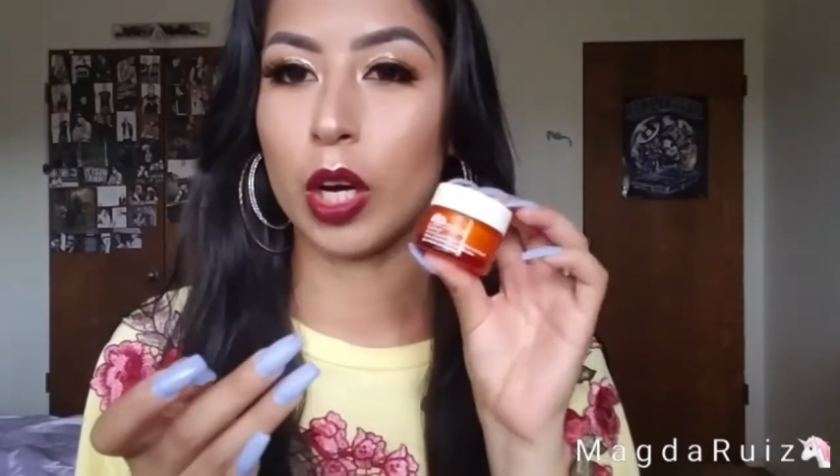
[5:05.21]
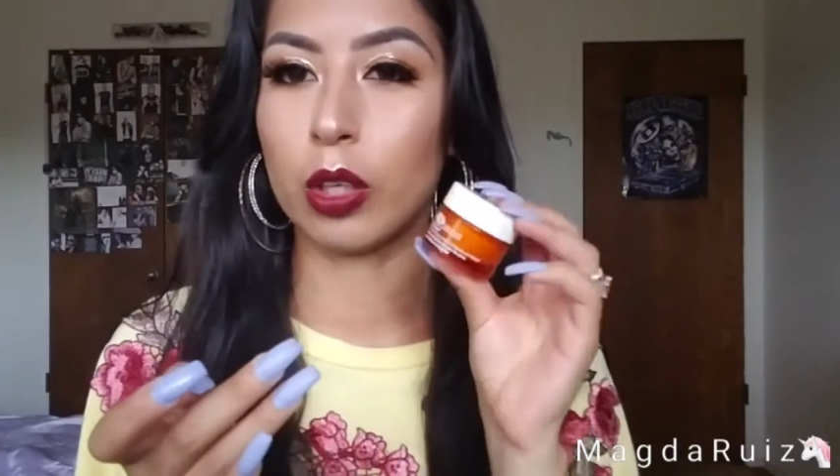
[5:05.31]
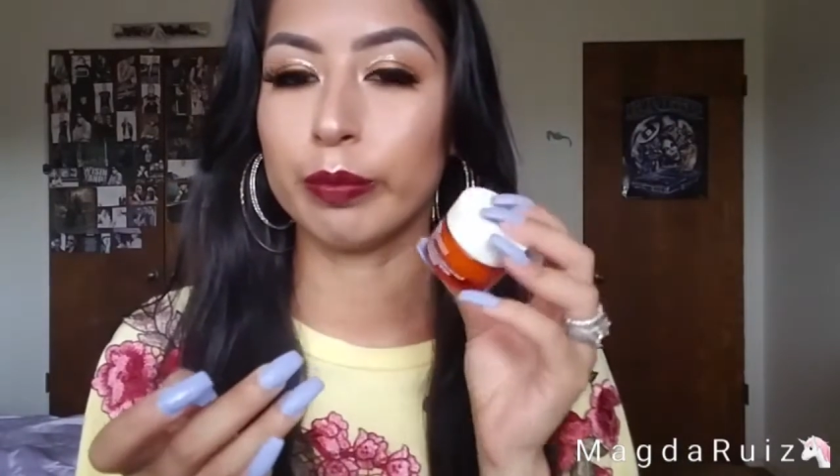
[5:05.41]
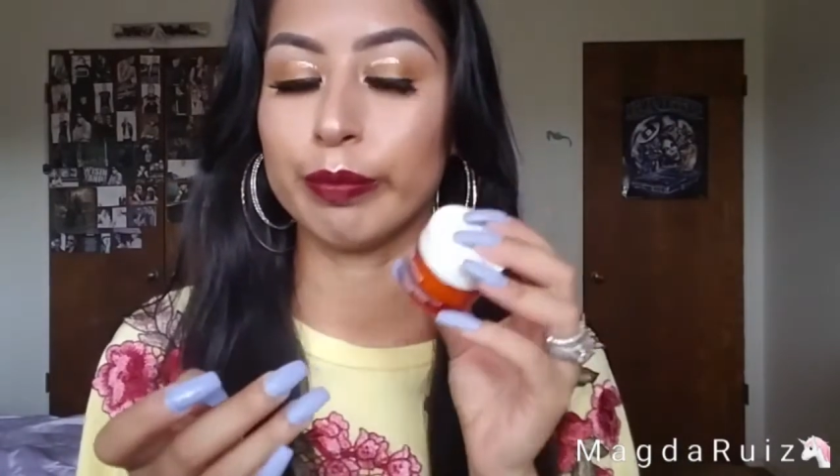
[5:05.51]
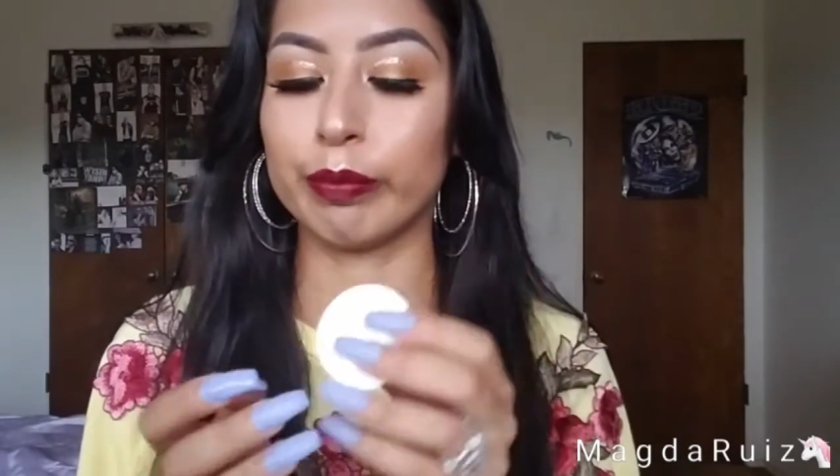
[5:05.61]

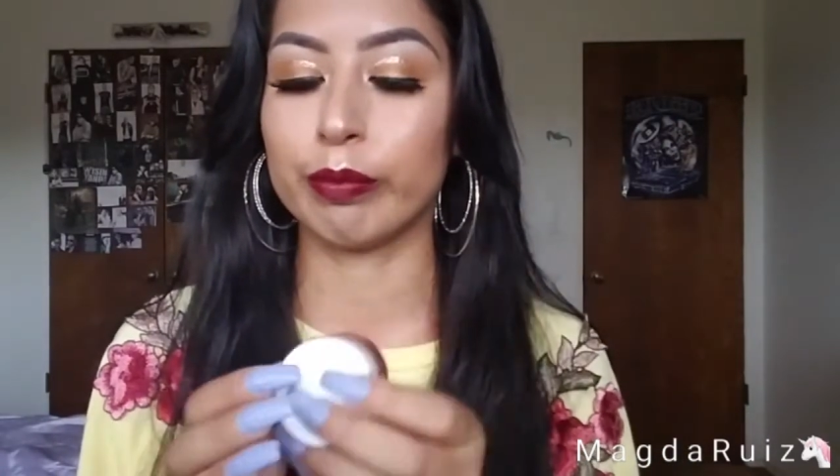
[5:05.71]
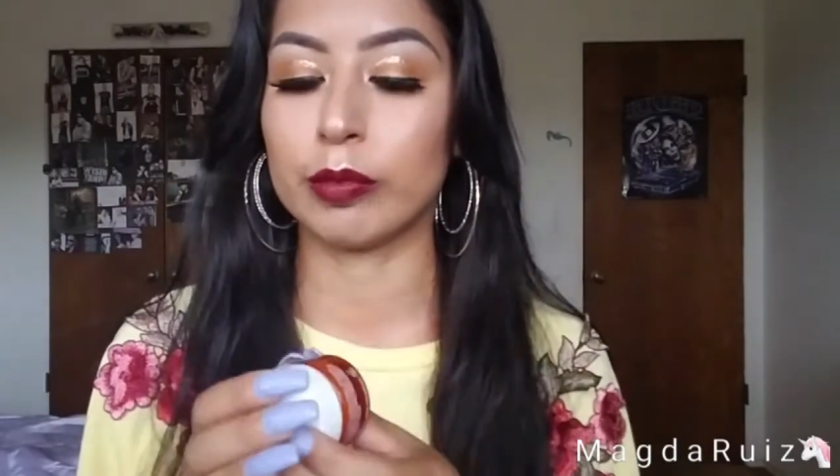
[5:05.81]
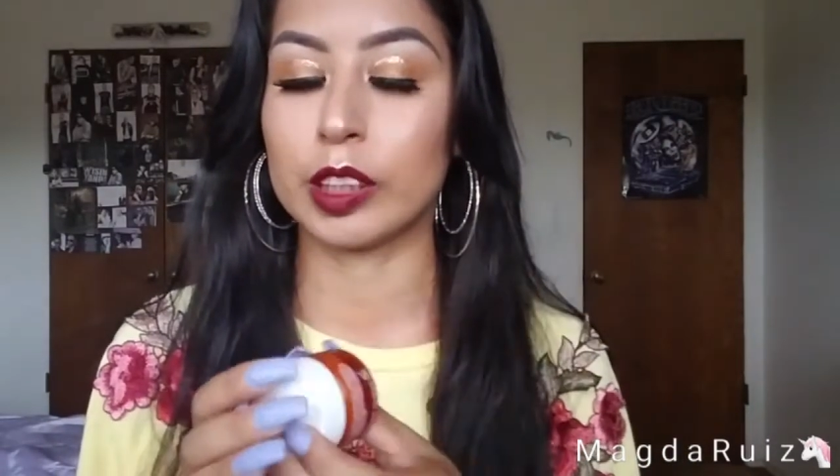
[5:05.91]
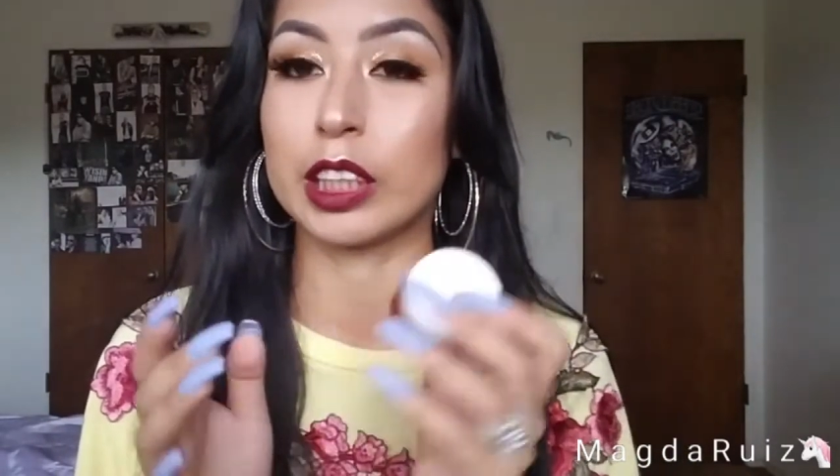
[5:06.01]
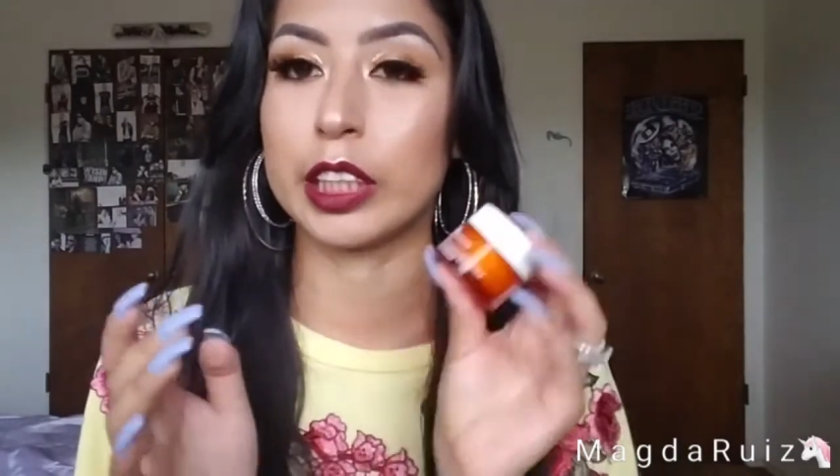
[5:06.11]
bottom
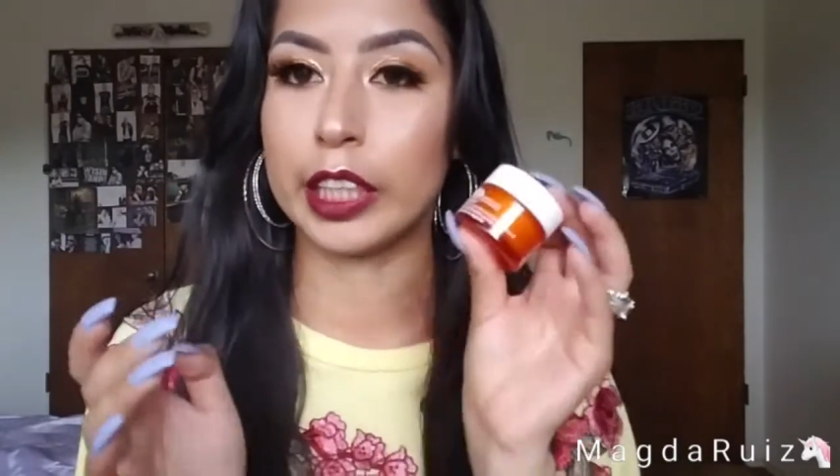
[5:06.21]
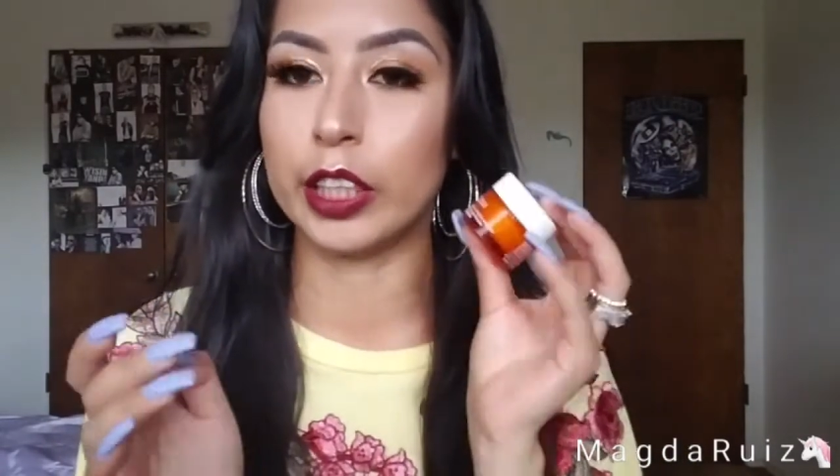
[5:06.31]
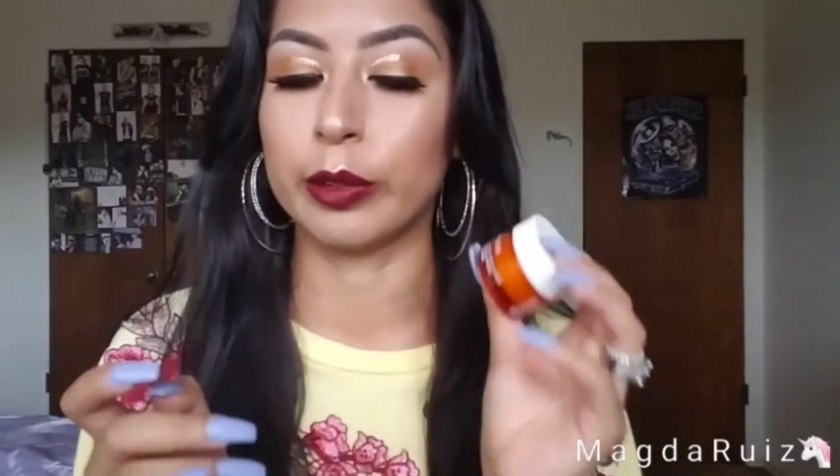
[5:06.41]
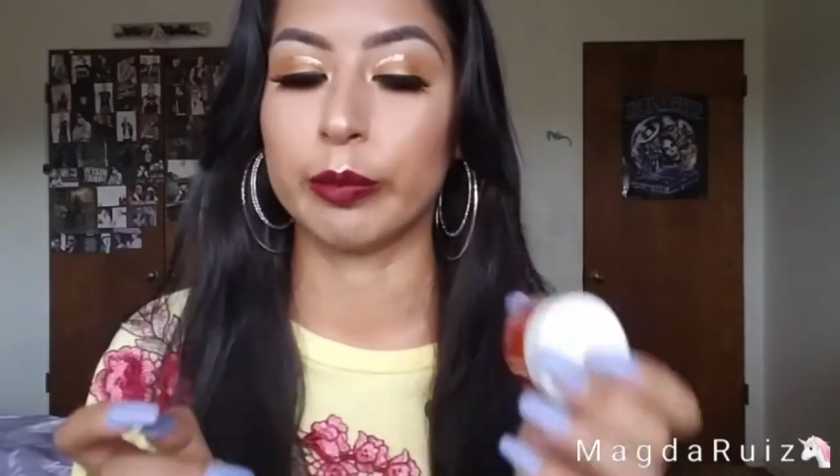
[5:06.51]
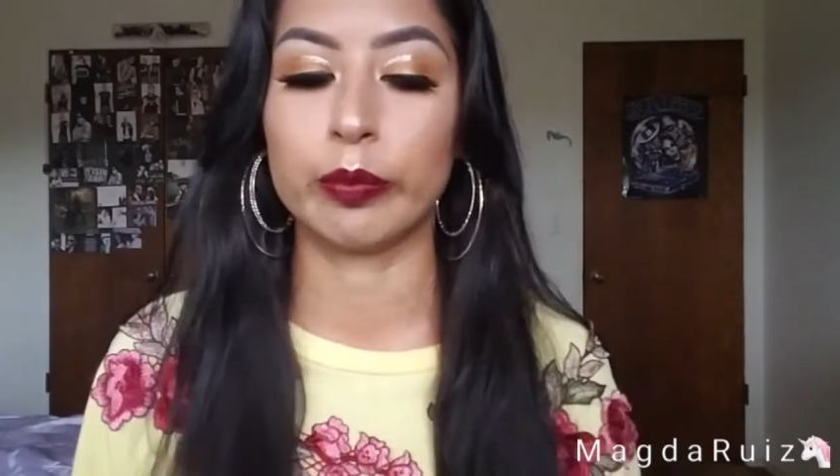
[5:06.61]

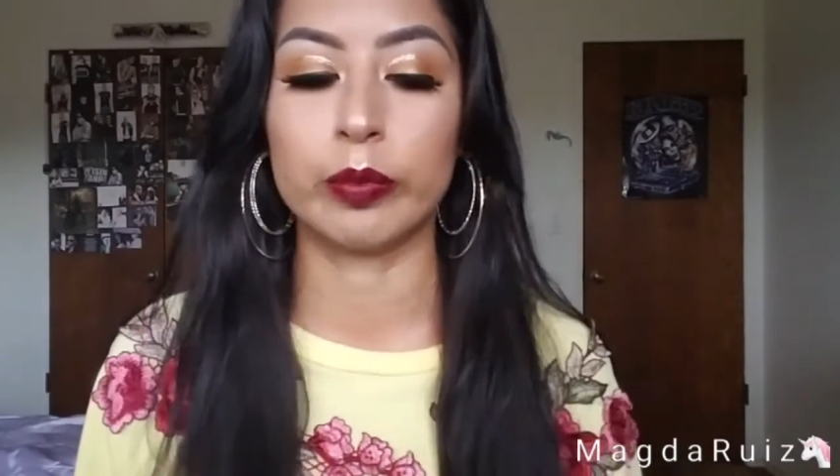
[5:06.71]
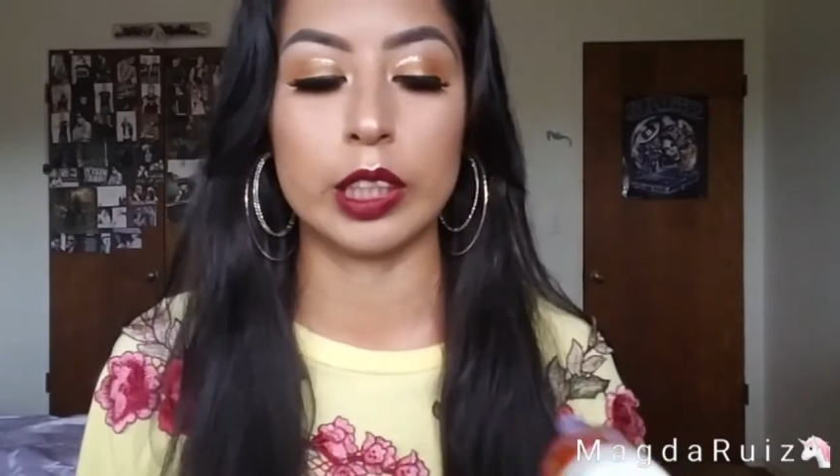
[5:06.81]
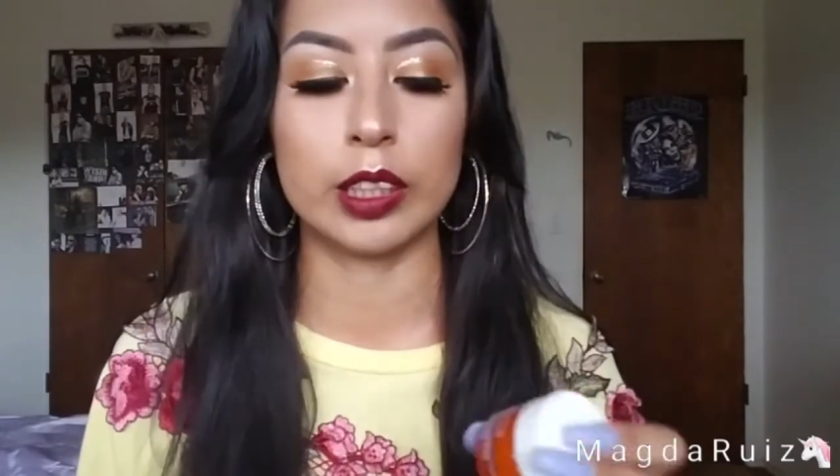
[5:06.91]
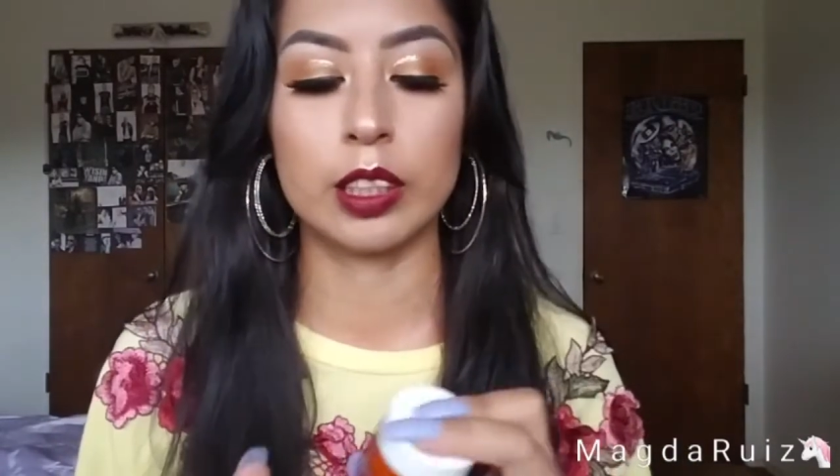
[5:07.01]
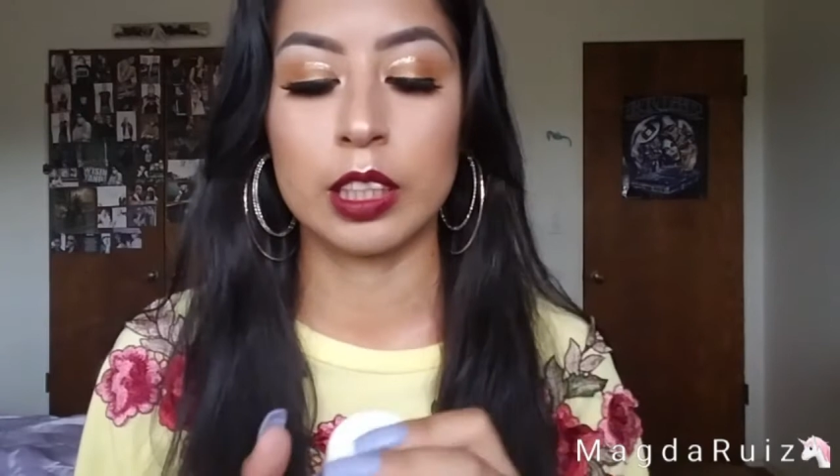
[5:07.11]
container
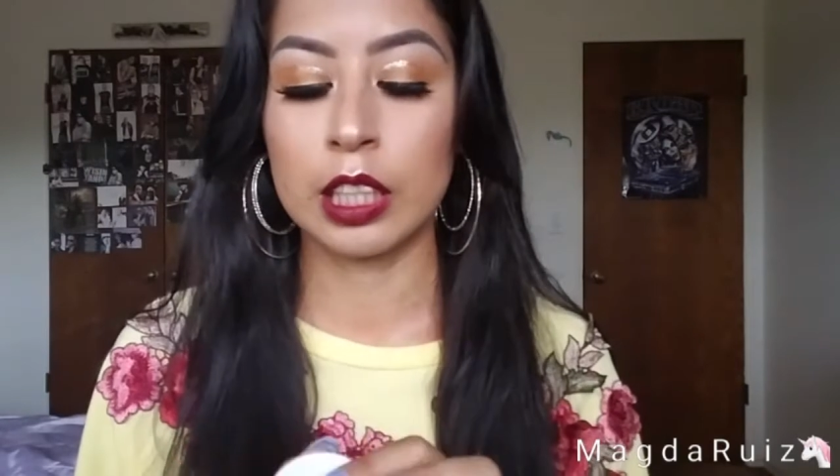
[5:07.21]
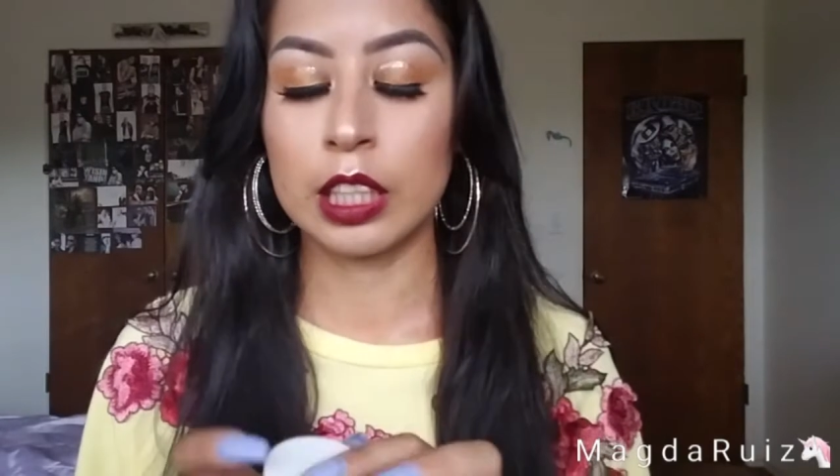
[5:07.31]
yes